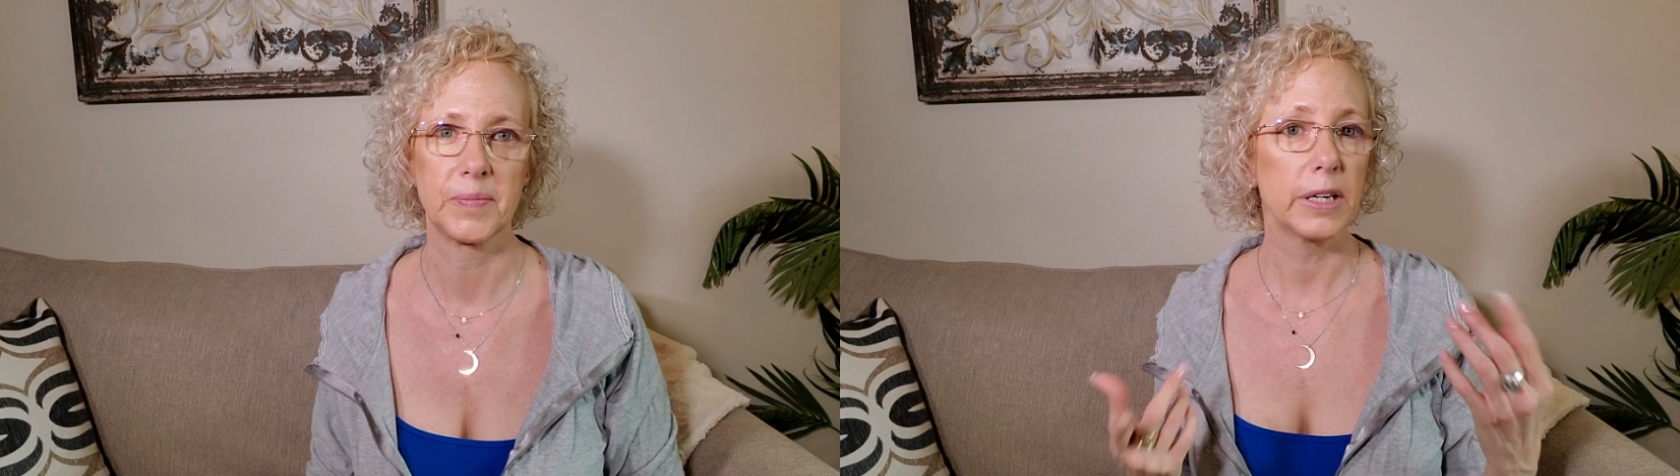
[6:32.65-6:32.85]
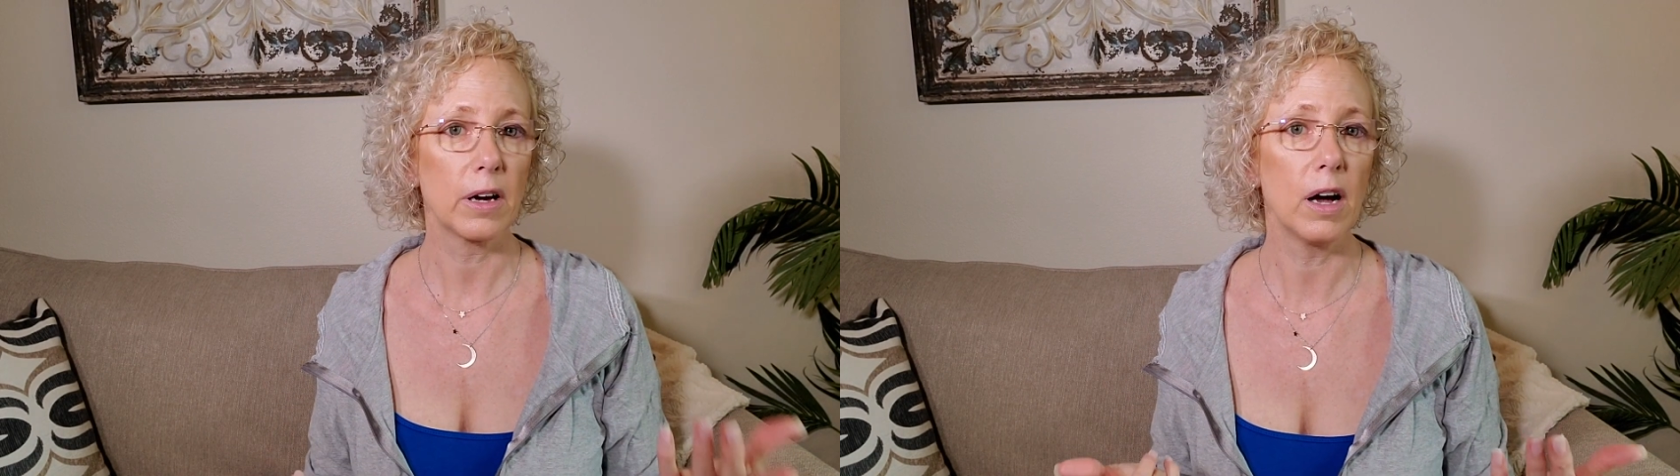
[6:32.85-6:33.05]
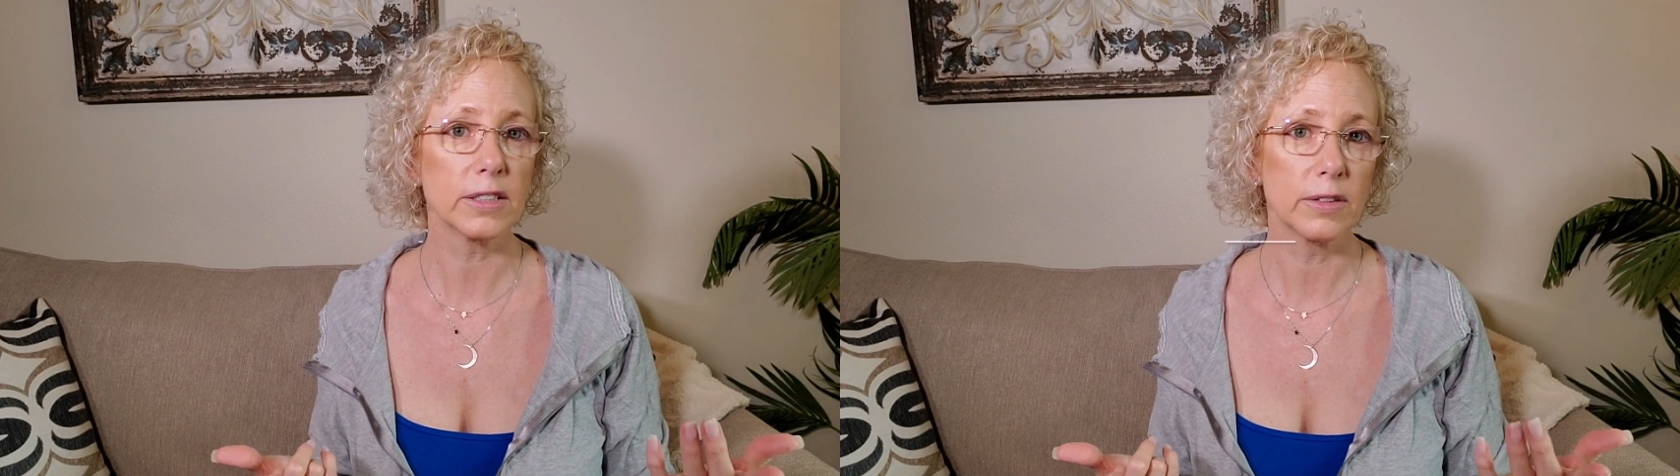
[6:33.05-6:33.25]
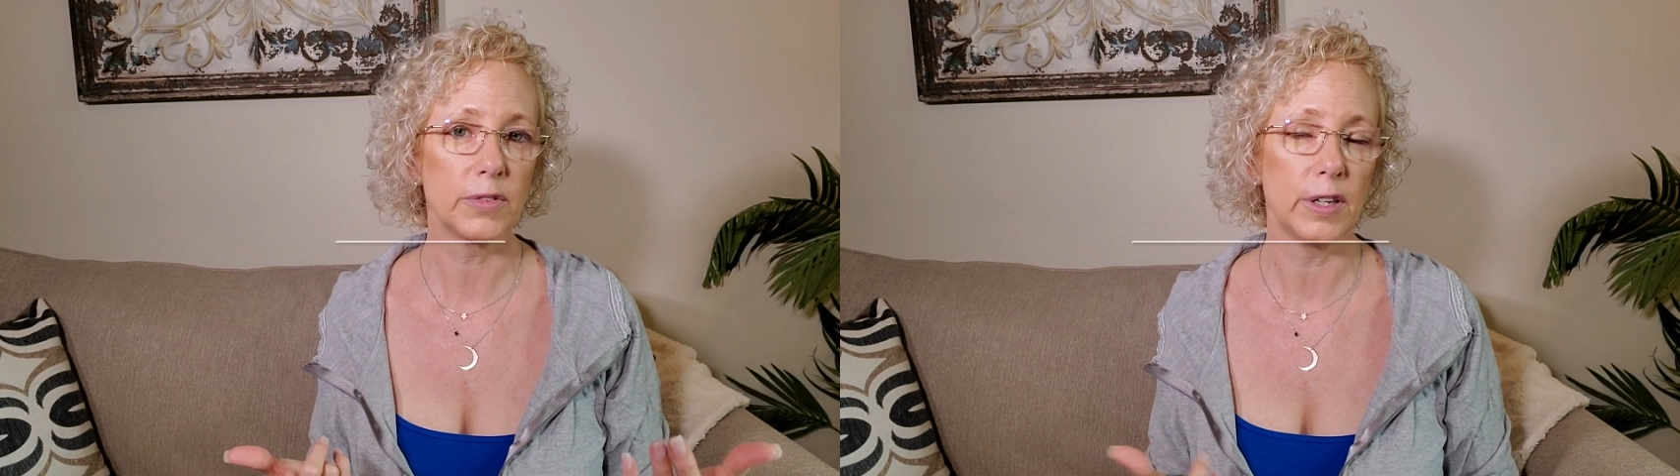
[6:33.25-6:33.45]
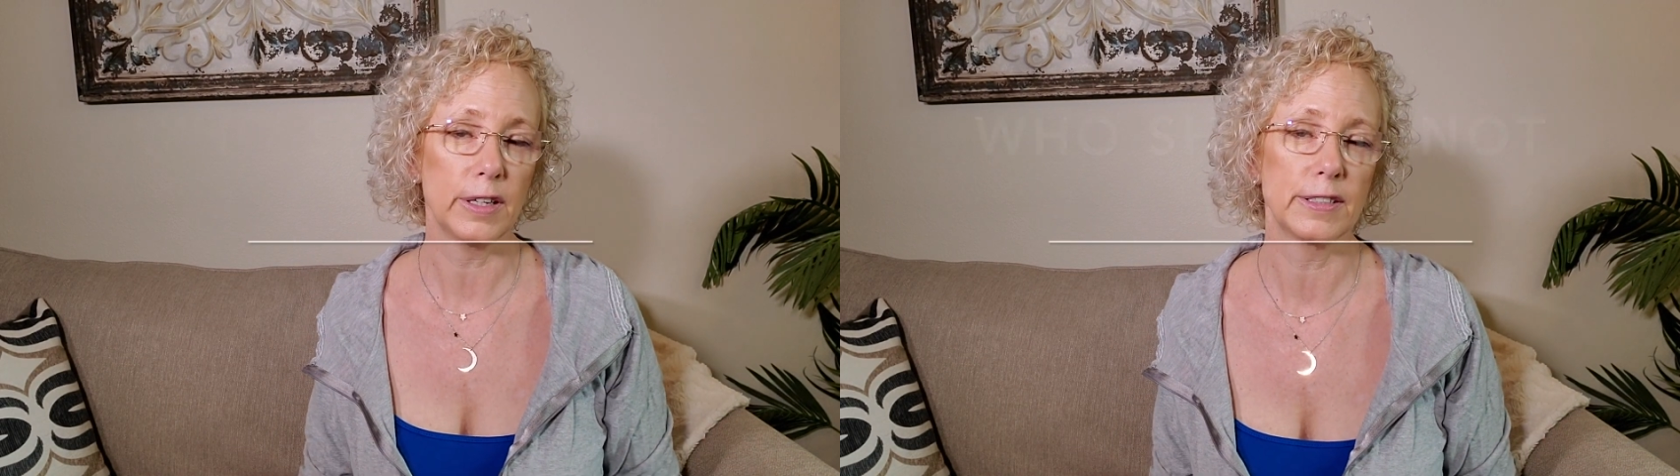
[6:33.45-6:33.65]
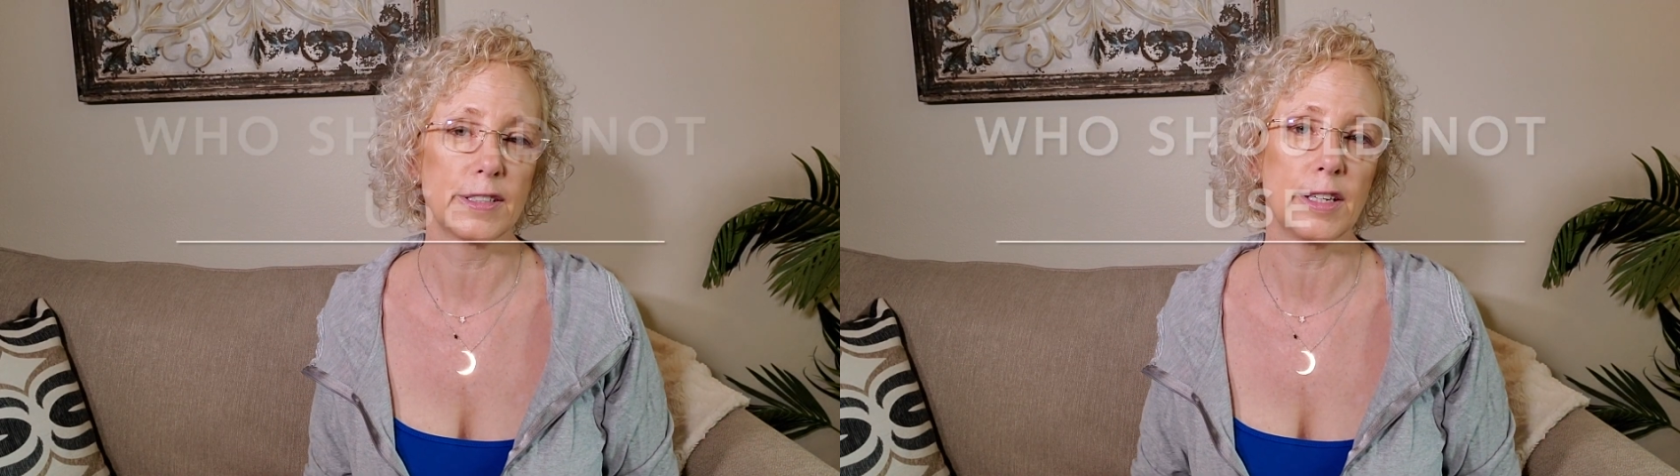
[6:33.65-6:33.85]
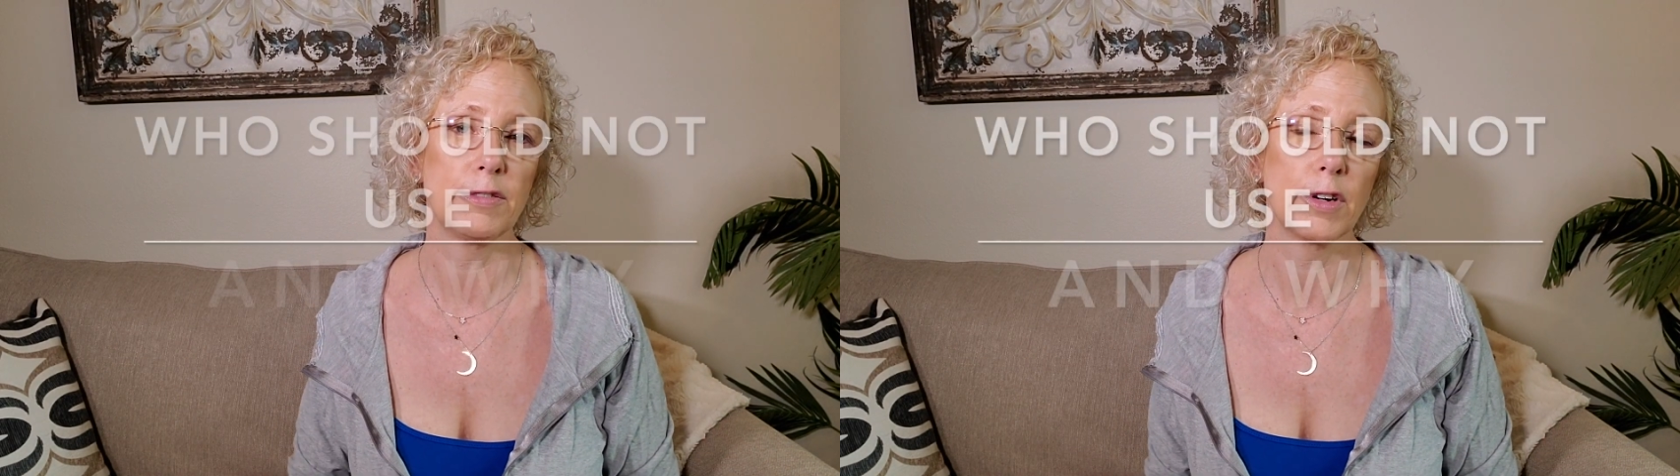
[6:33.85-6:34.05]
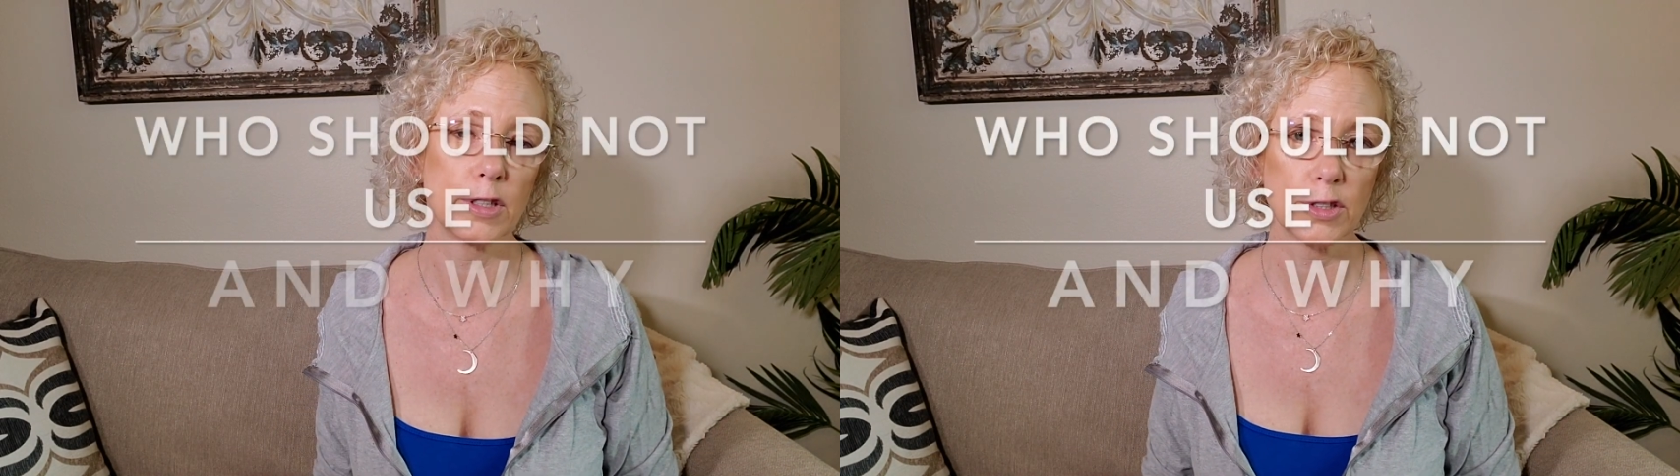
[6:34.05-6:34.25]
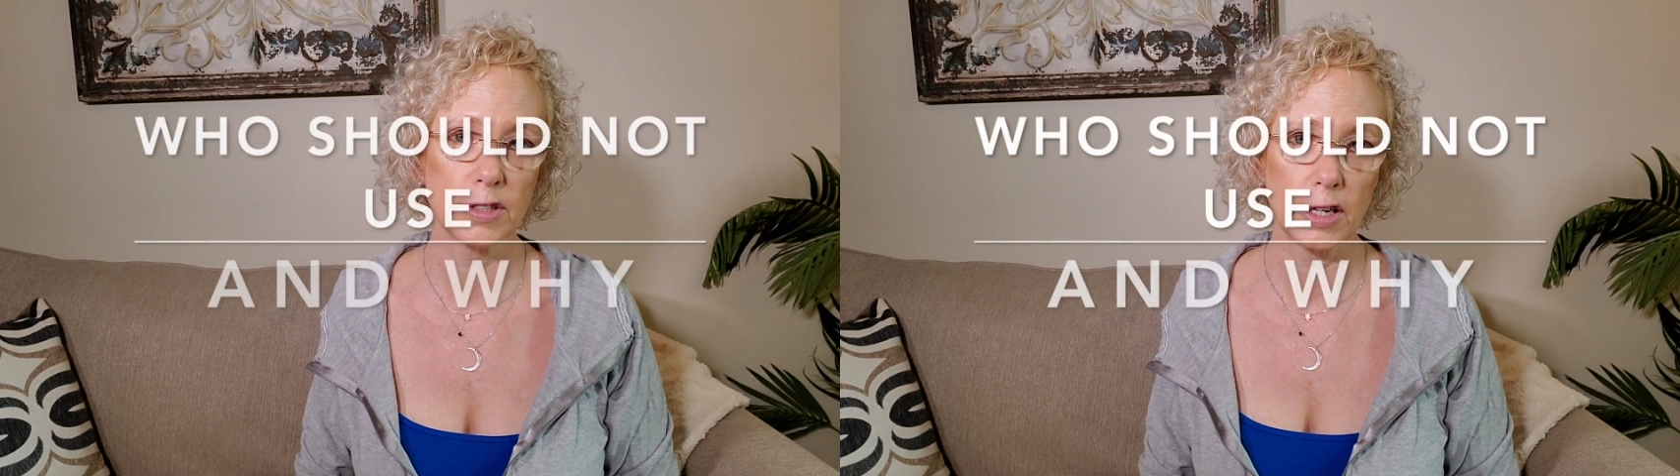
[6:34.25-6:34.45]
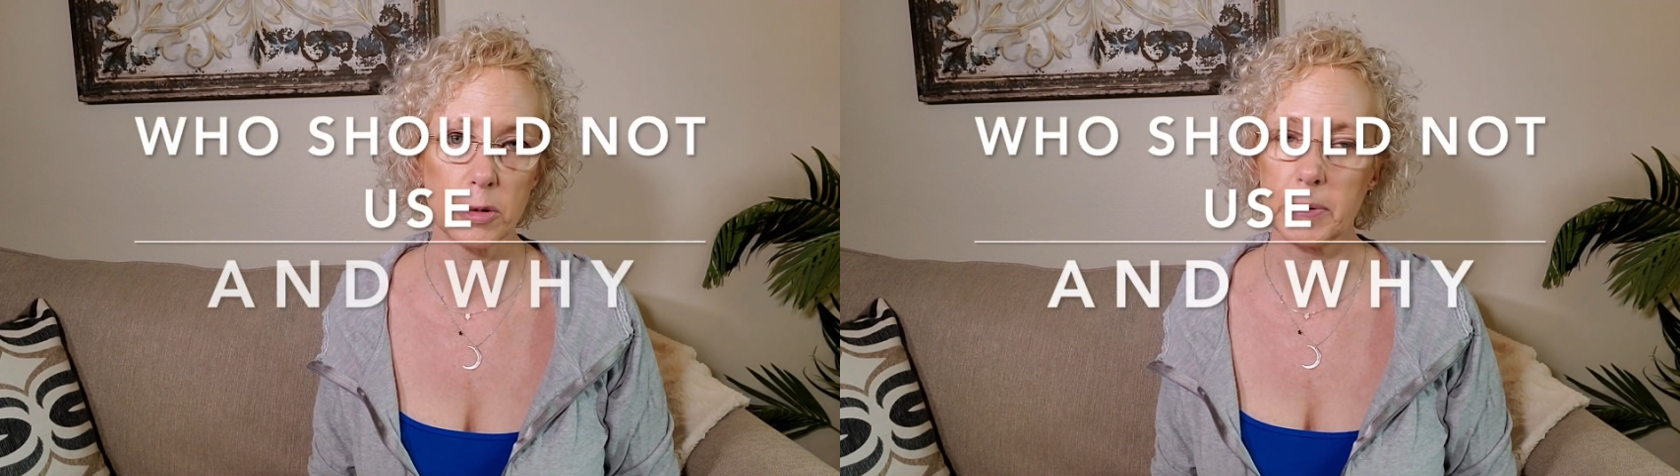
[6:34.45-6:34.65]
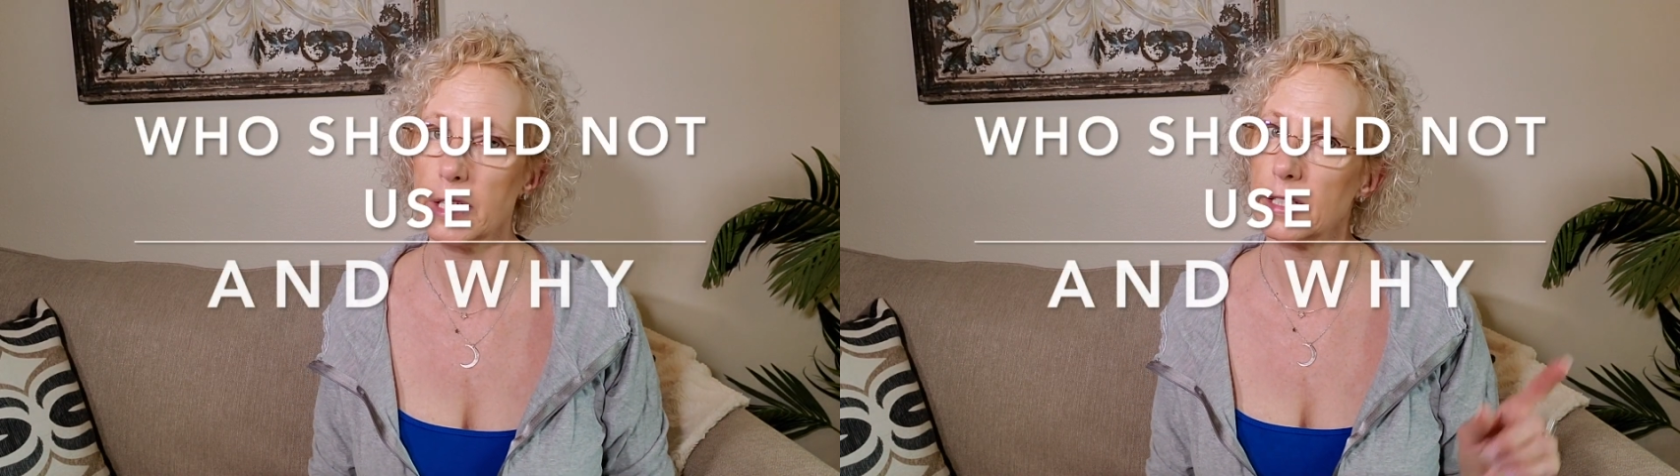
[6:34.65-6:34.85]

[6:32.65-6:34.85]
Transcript: Because of this, inversion therapy